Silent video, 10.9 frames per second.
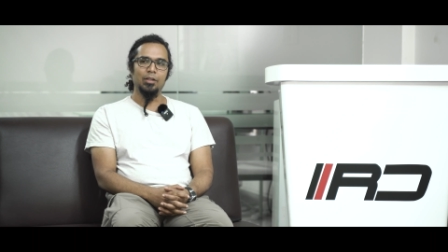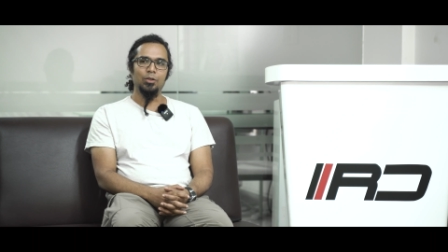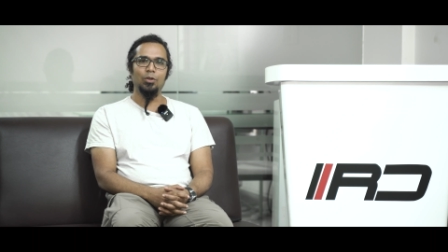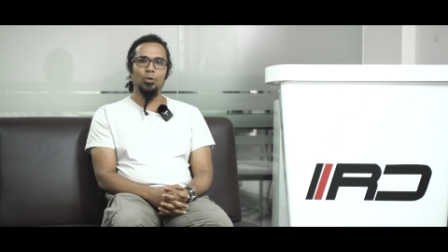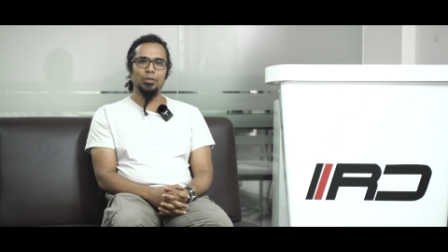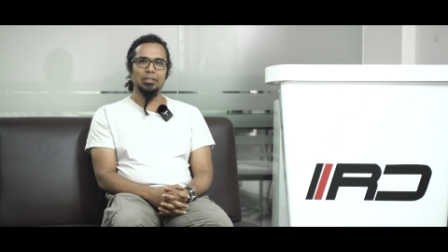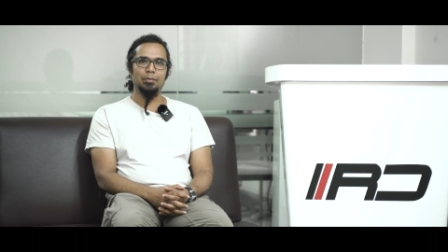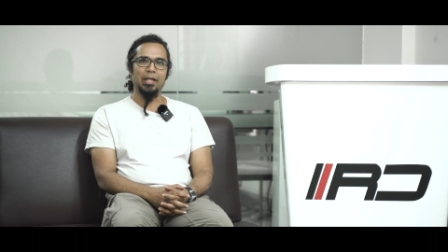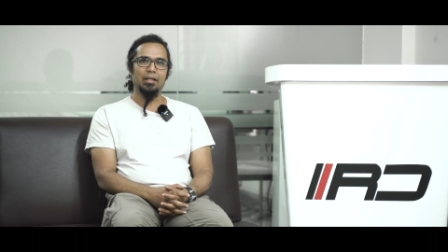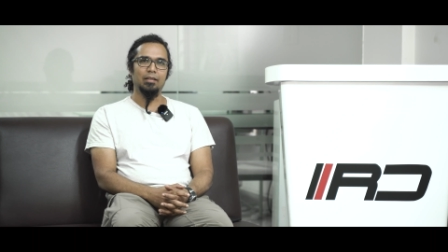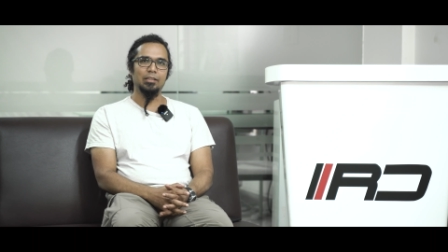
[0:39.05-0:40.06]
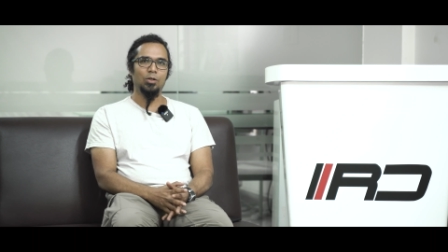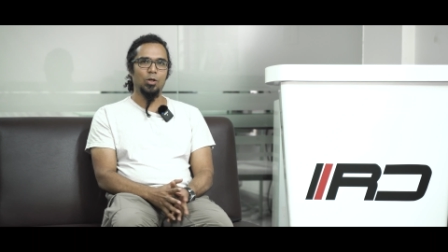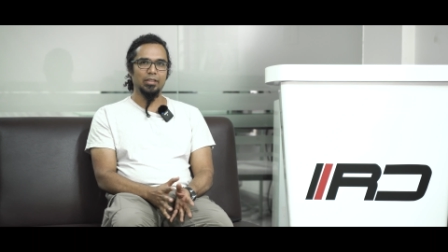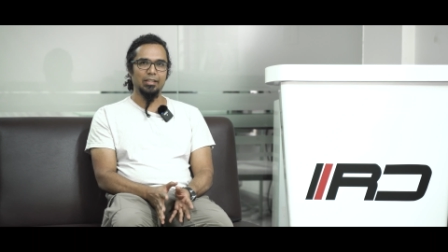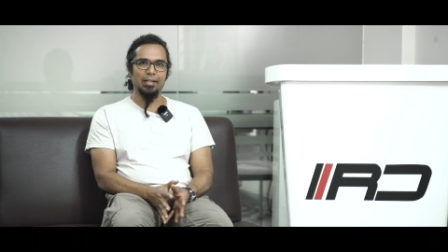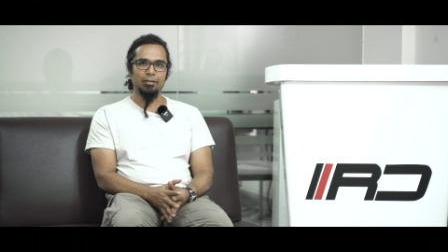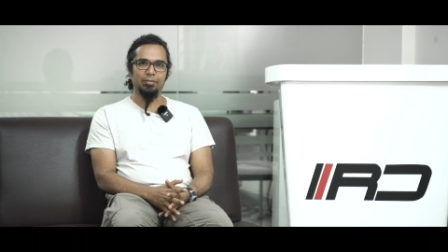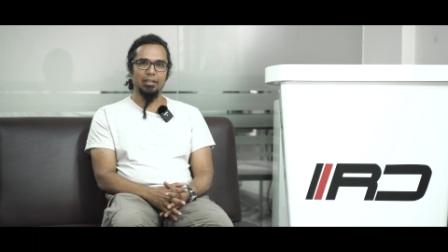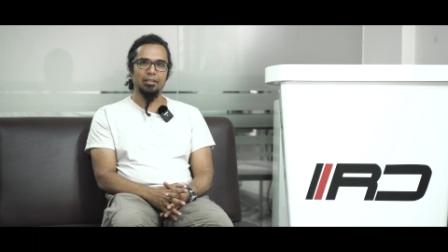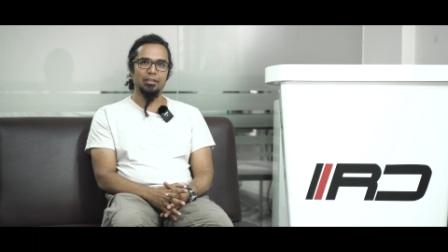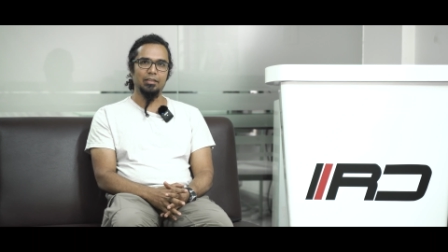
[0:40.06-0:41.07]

You'll notice the bike runs hot in traffic.